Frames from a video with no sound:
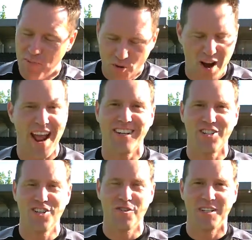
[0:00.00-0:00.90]
brand
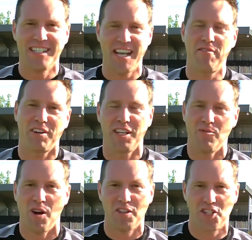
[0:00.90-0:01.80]
new and definitely
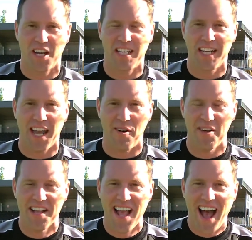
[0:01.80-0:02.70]
worth checking
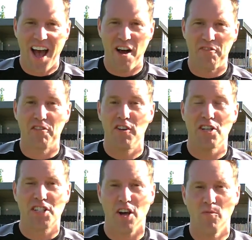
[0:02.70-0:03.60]
out. For the
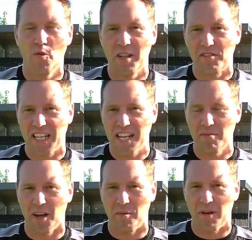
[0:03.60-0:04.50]
first time, Warby have
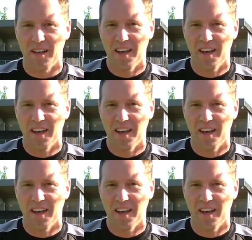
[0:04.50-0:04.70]
teamed up